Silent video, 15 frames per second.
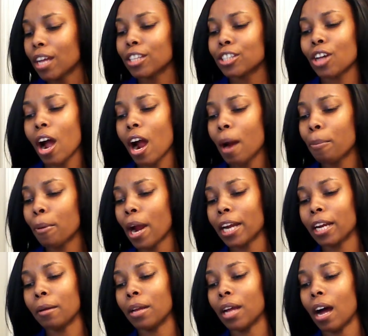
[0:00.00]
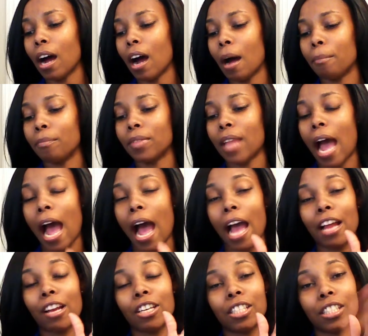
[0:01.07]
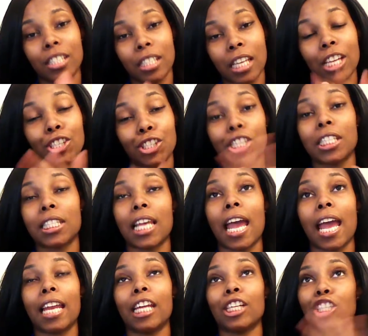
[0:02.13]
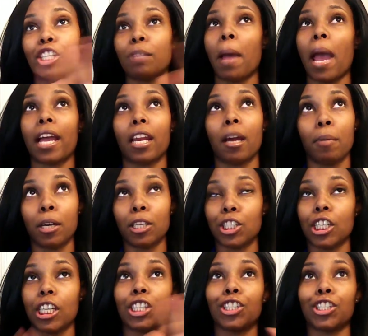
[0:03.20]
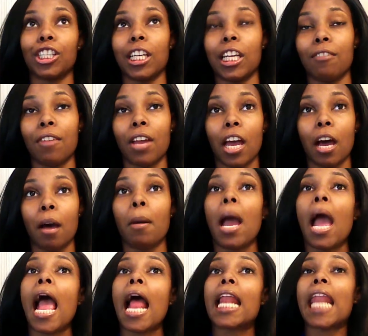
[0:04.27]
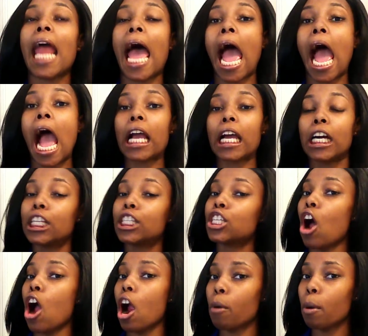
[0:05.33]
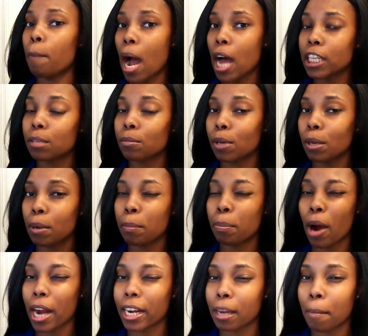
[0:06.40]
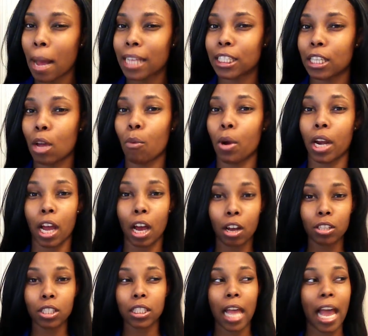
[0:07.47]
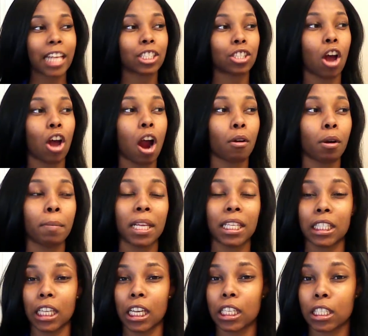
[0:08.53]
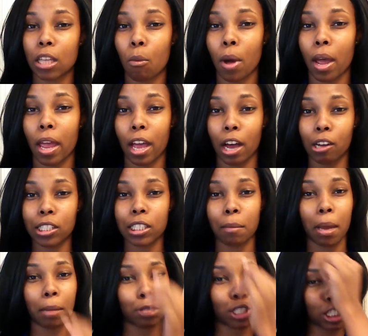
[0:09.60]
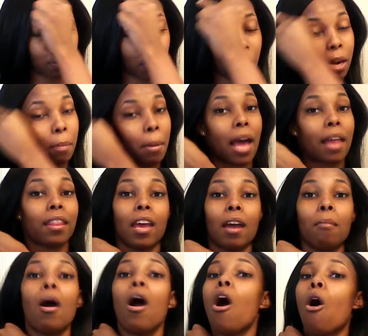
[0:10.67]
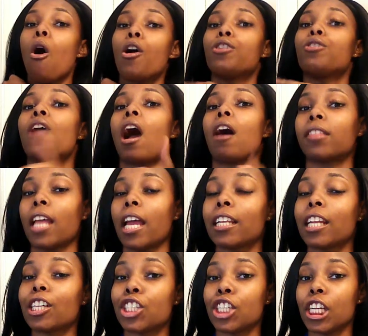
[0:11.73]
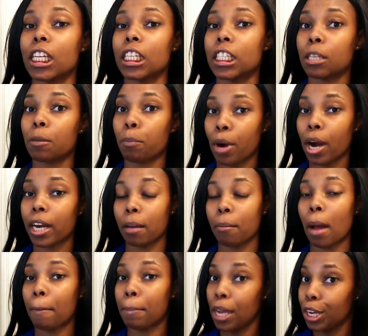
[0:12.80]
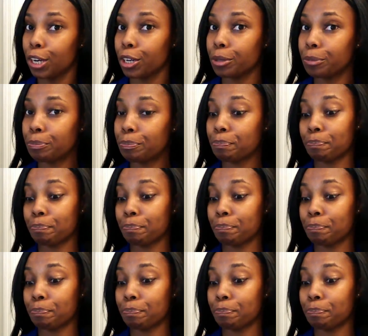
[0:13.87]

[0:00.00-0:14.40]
Tara pregnant. Now, since she said that she packing up her shit and she leaving him, now, could Tara possibly be pregnant by someone else? Has Tara been seeing someone else and maybe she's pregnant by them? Or do y'all think that she is pregnant by Peter?